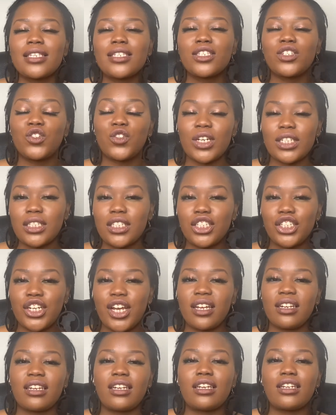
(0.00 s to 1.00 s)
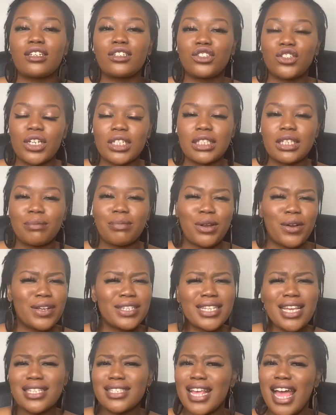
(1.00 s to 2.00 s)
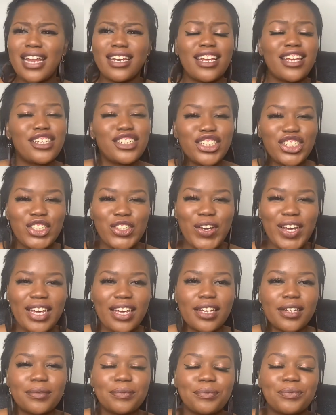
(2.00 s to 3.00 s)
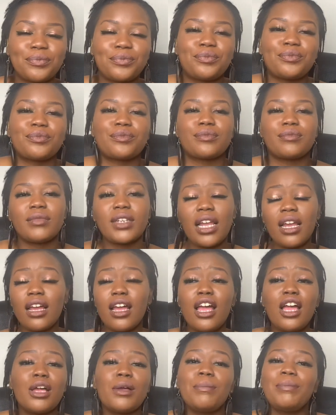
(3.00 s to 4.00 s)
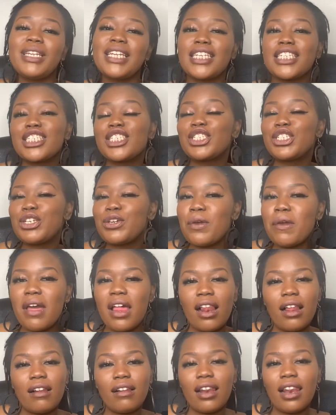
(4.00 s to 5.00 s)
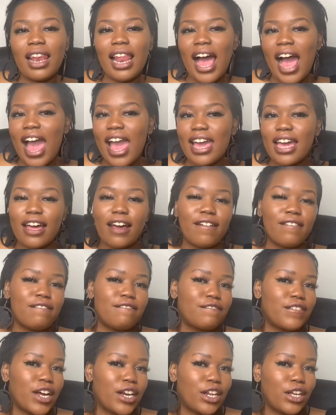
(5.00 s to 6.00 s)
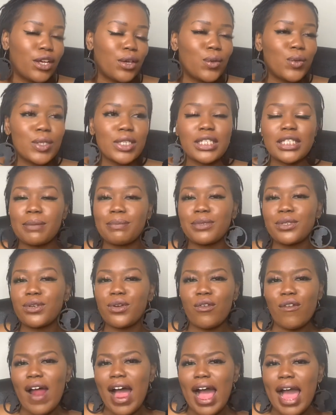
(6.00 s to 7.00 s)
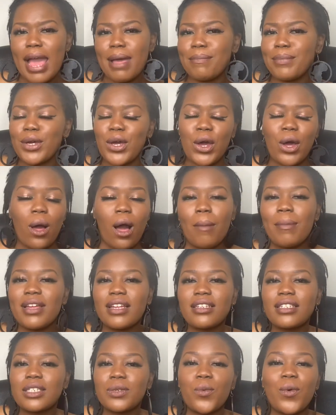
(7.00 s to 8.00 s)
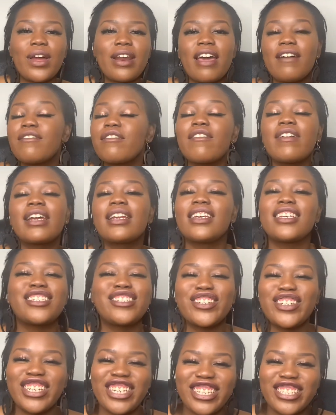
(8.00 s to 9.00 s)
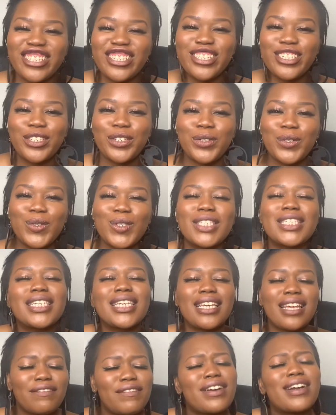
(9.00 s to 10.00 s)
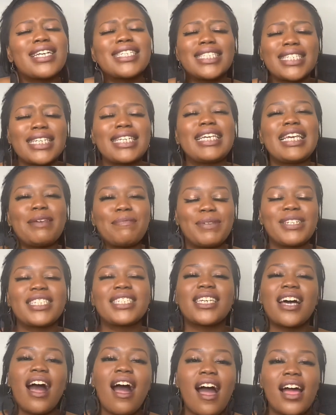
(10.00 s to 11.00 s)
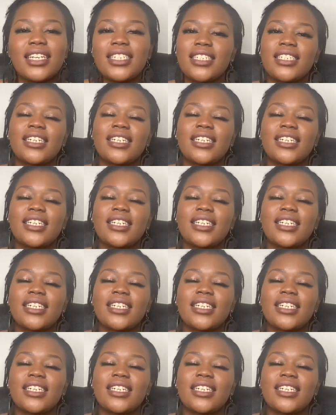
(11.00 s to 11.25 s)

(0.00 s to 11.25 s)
trust the journey, trust the process, and enjoy it. Please do like, follow, subscribe, comment, whatever it is you need to do for us to keep in touch.